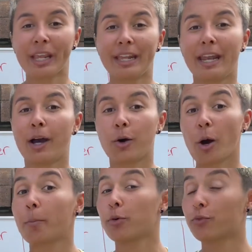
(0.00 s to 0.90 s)
Now,
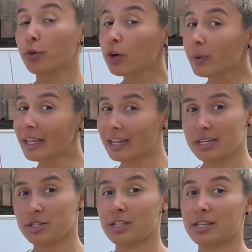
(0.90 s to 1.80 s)
before we get
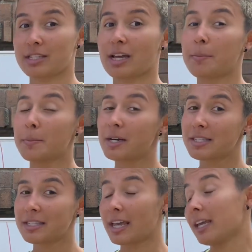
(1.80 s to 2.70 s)
into this, I
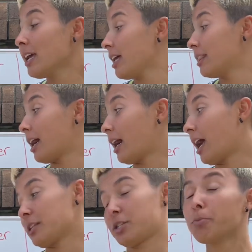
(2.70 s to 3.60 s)
must say that
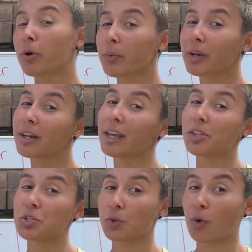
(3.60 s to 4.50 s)
at some point we're going to get
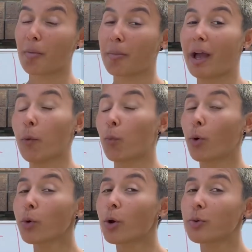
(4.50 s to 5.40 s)
into the warm-up. I
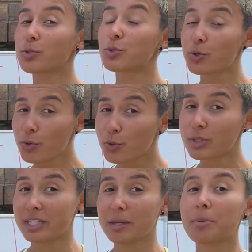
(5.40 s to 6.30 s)
won't go too
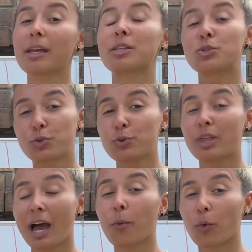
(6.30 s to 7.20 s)
deep into
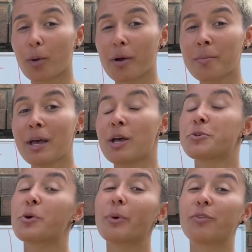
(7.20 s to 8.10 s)
that warm-up,
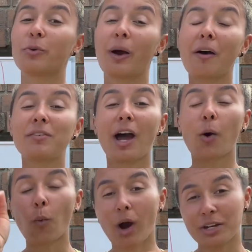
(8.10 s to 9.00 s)
so if you have
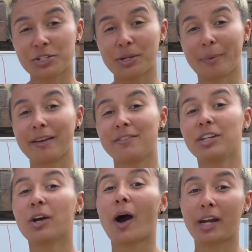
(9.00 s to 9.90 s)
not watched my
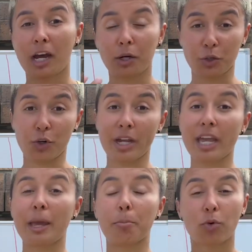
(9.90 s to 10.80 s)
video on how to create
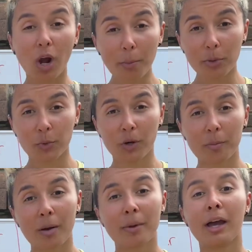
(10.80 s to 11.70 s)
a proper
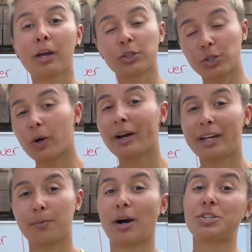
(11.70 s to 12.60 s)
warm-up, go ahead
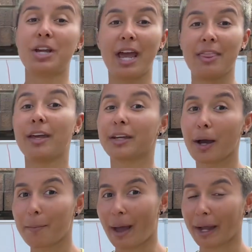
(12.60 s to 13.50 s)
and watch that and then
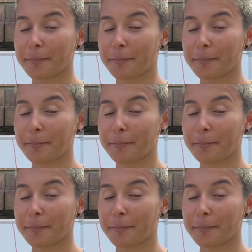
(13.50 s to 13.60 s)
come back.